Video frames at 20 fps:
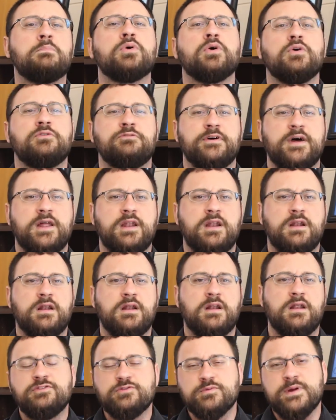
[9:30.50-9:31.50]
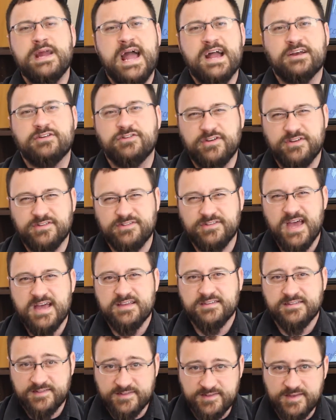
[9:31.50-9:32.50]
Prove it. His reaction
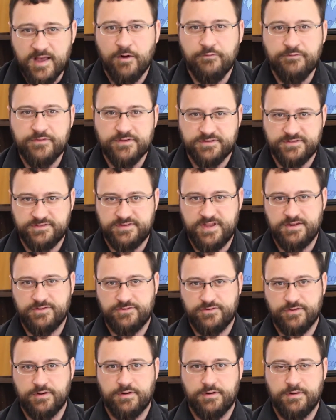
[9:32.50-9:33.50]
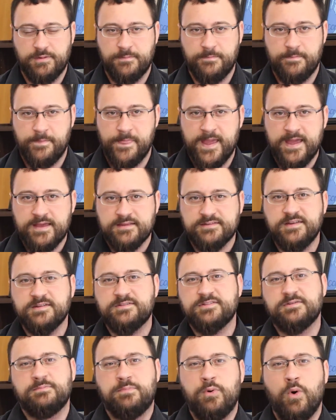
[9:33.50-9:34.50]
is self-centered.
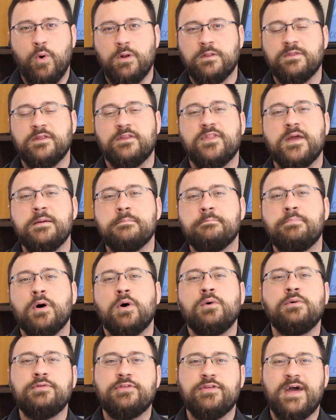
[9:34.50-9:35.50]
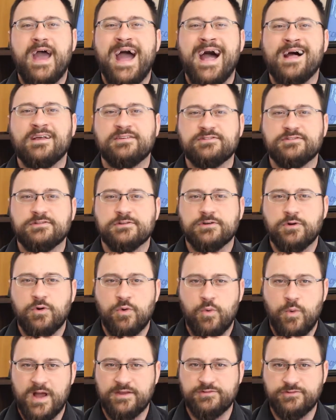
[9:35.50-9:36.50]
See, it's important that they both asked
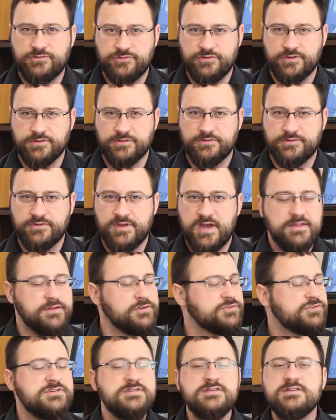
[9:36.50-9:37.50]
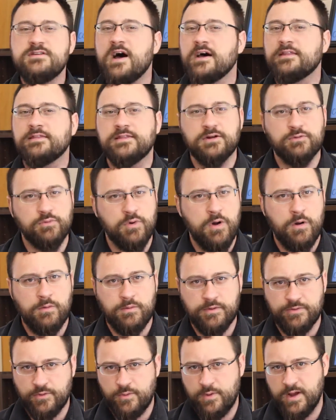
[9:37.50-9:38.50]
questions. There's nothing
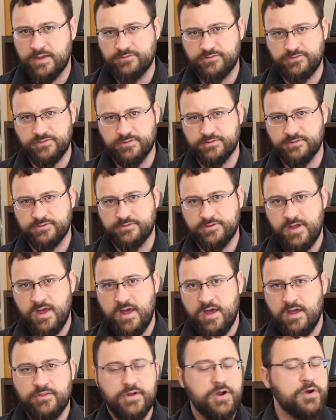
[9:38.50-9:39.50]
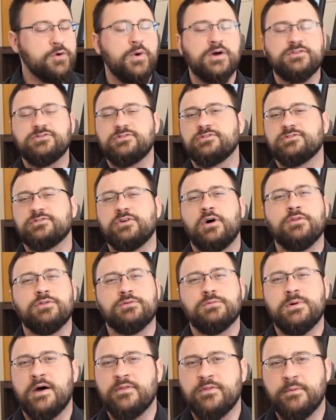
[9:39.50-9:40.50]
wrong with questions. There are questions
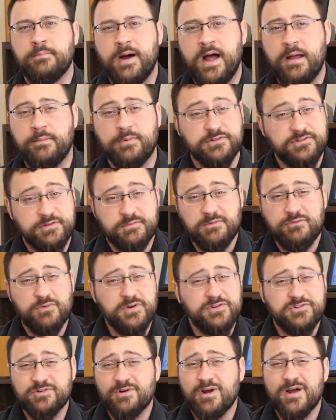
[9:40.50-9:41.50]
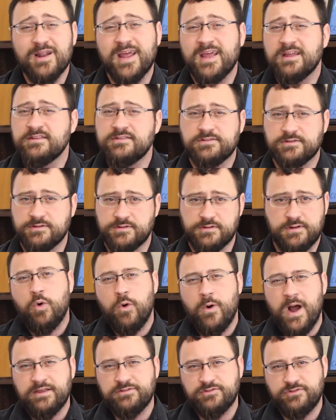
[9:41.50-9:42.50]
all throughout the Bible, some of which are unanswered.
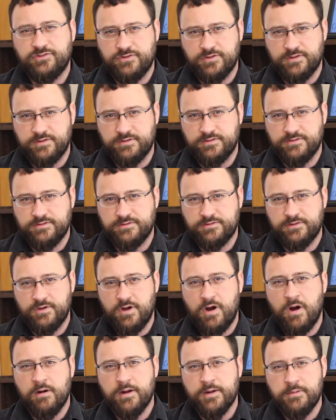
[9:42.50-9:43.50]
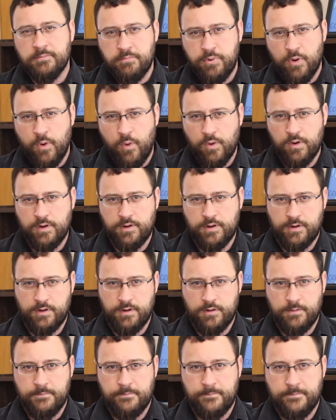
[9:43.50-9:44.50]
Questions are
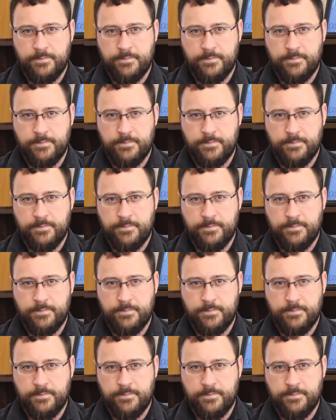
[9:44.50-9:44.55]
important.